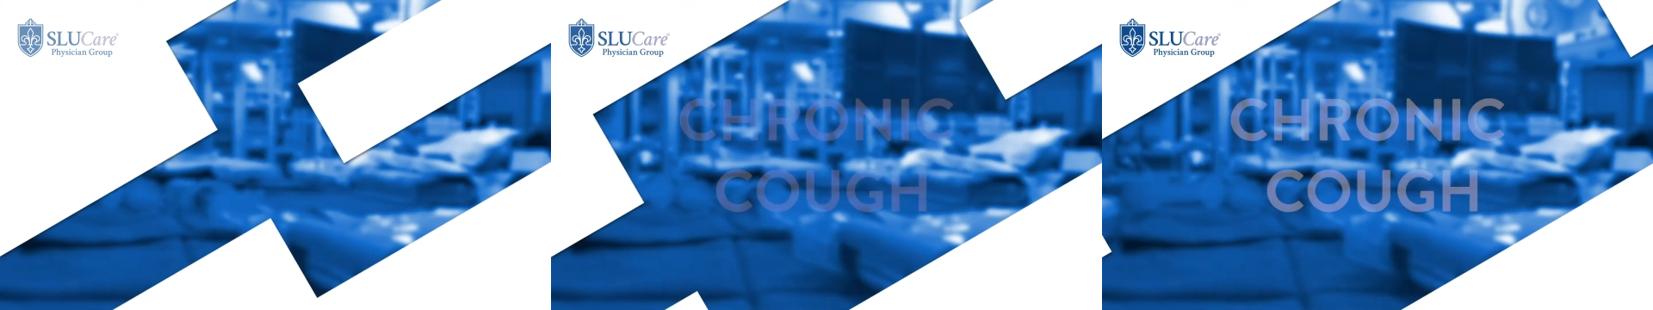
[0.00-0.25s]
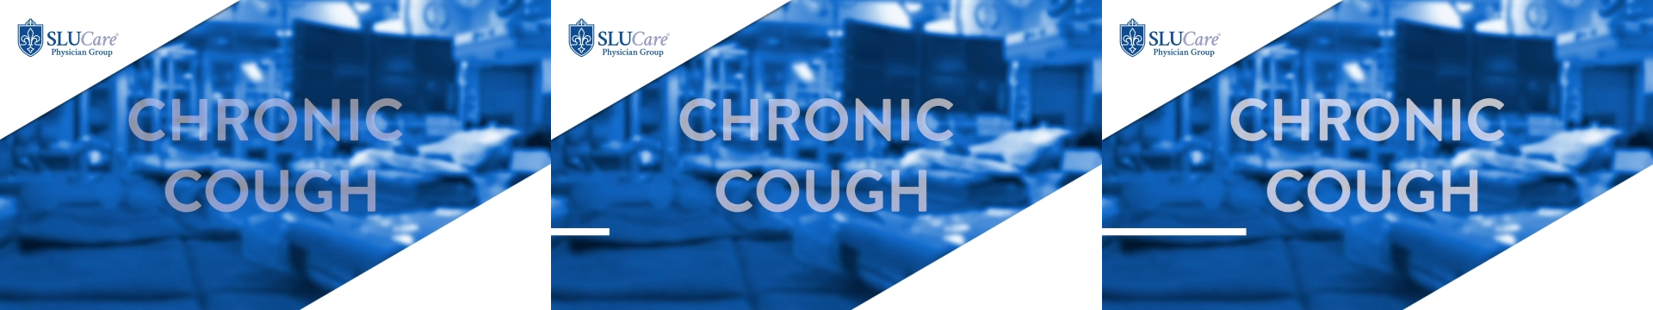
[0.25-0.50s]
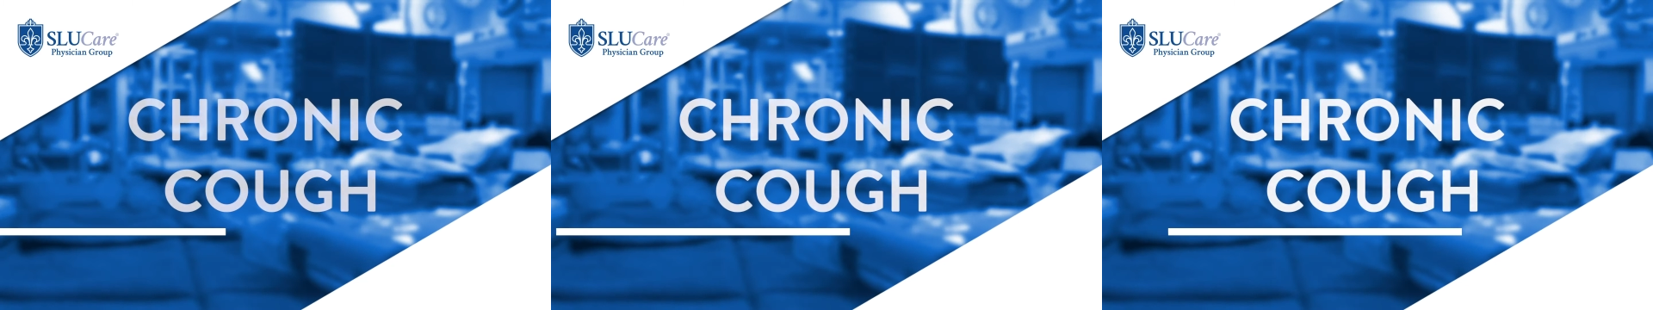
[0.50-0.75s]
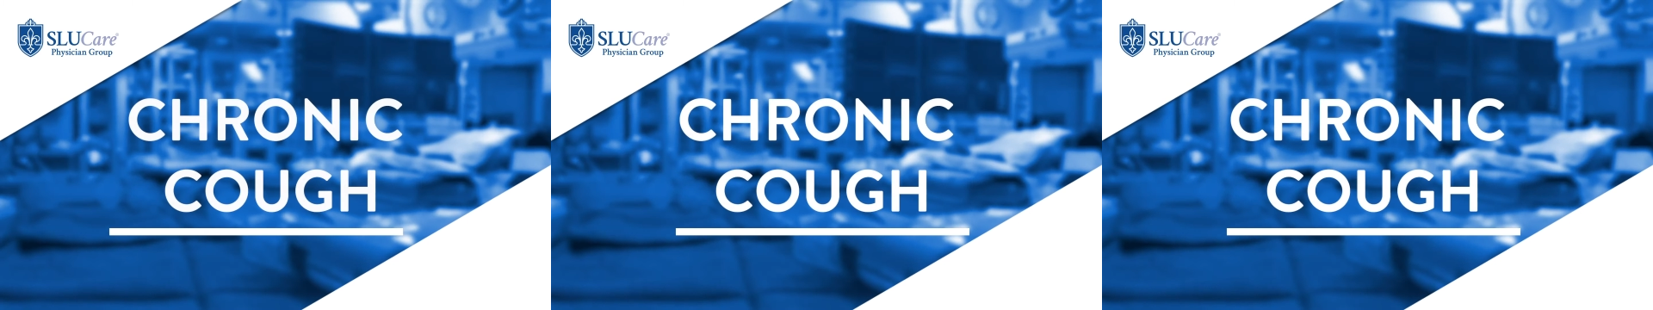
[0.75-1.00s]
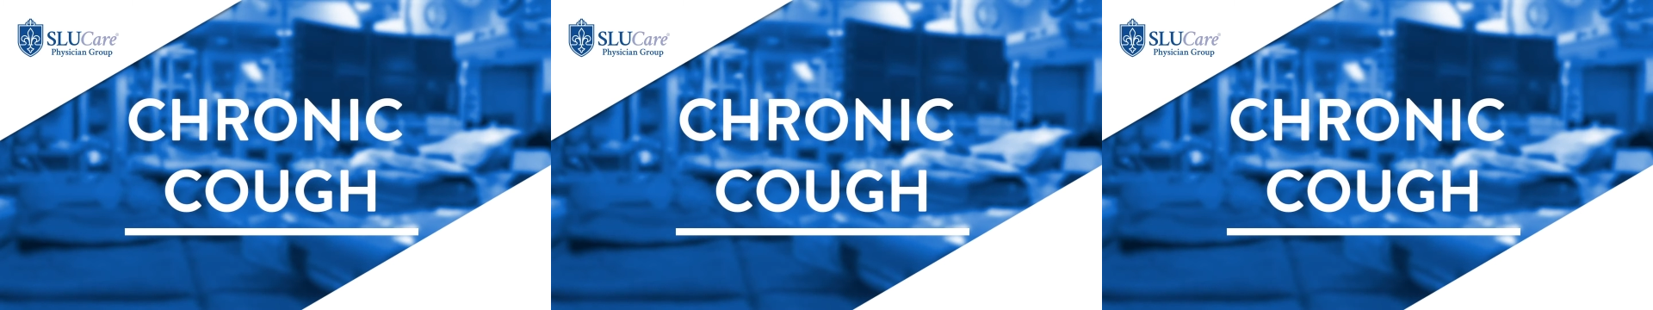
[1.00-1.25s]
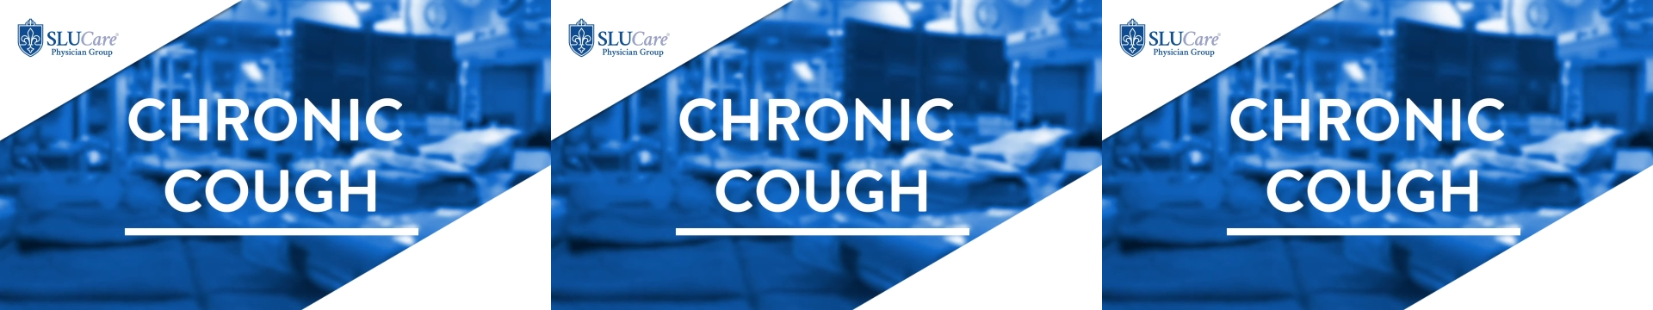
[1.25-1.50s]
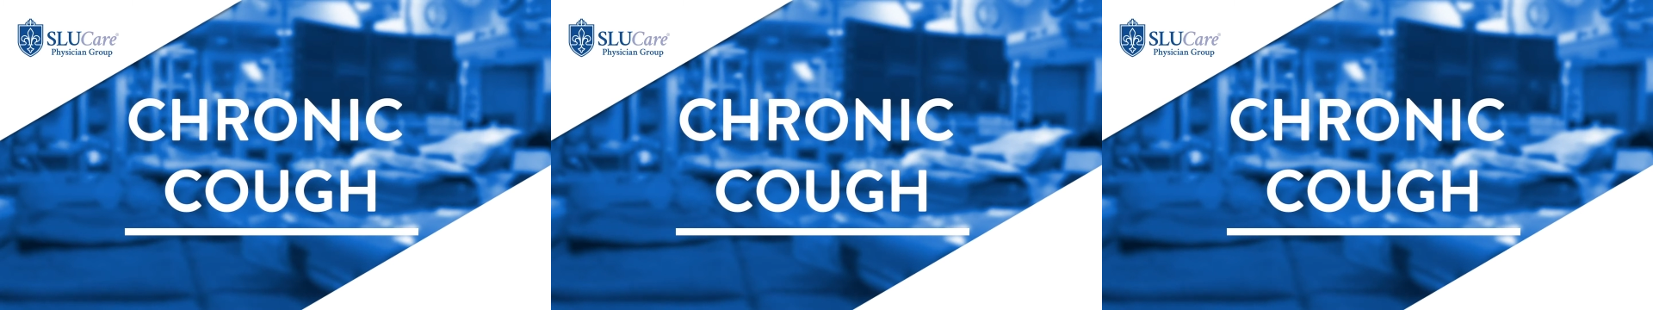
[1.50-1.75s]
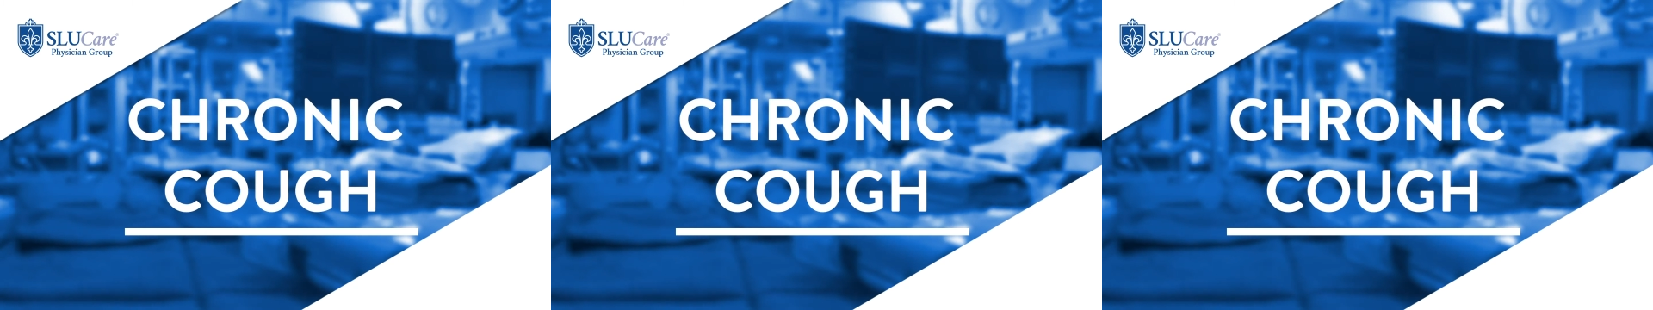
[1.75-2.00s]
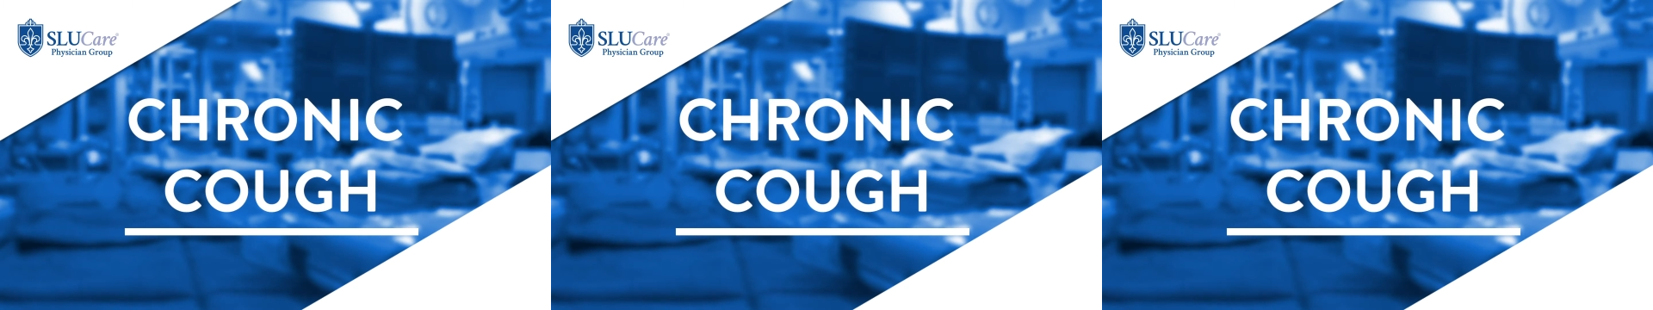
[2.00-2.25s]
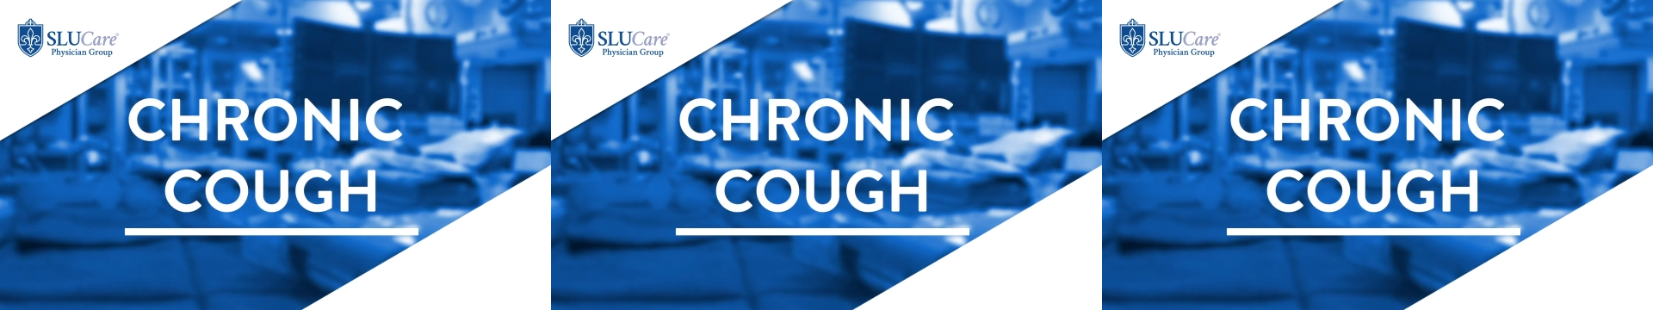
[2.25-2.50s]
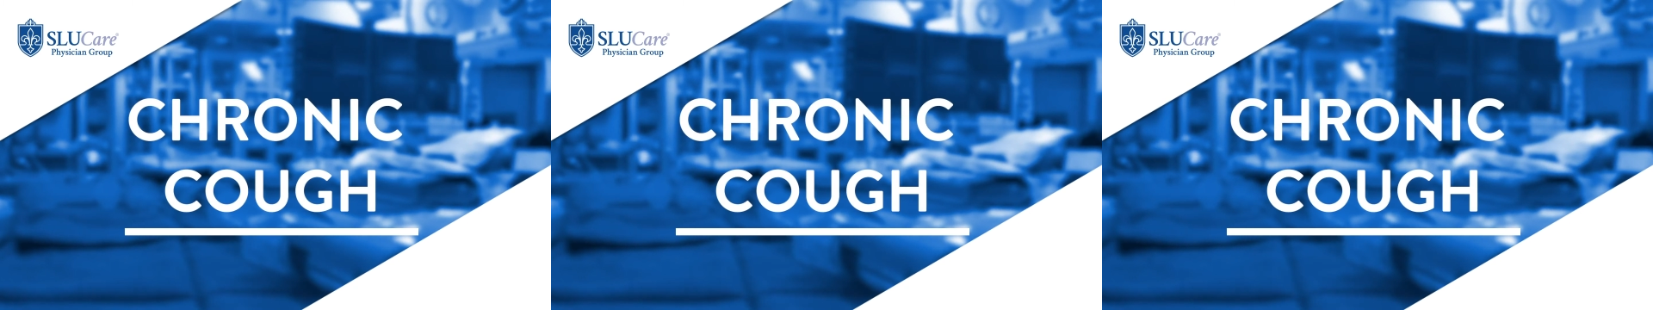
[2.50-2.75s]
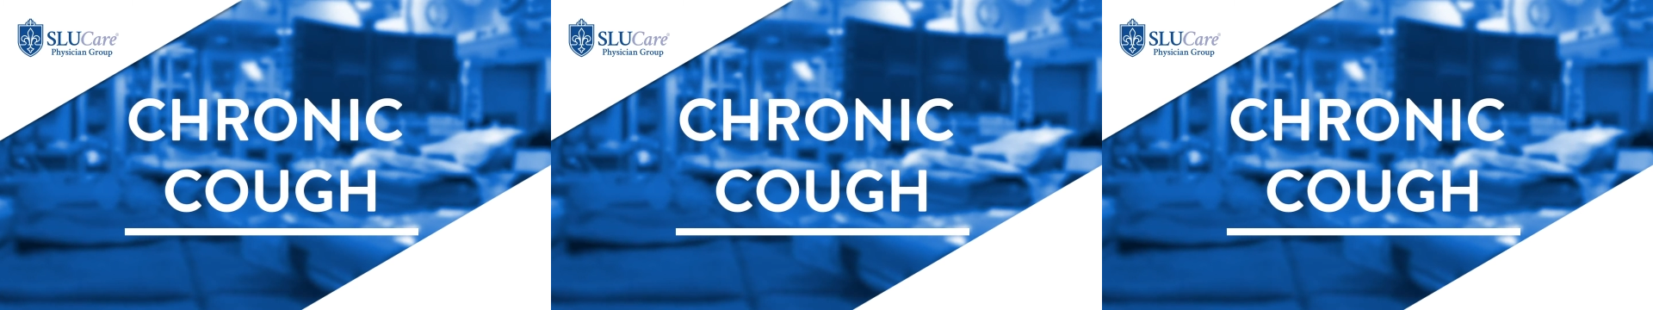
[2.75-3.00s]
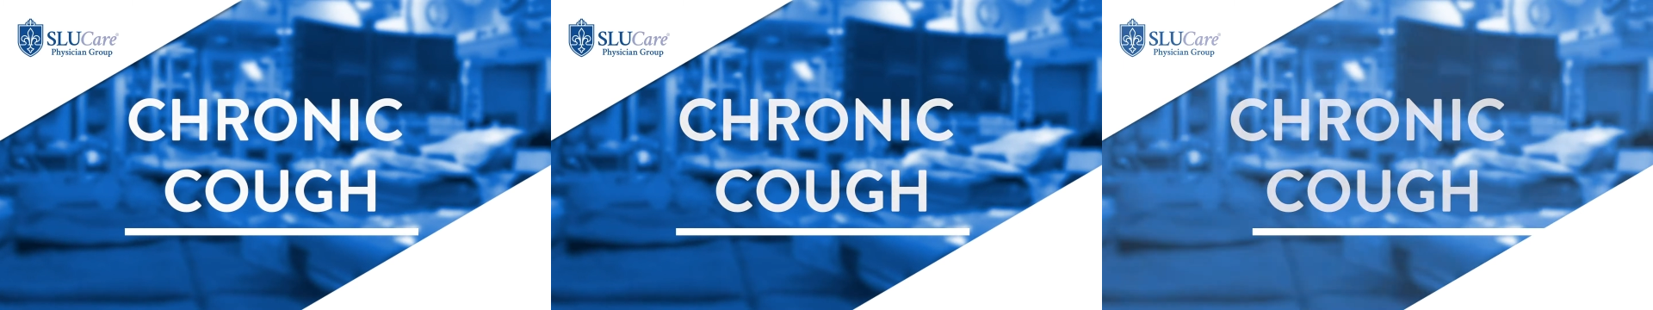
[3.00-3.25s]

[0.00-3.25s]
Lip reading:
[unreadable: no face in view]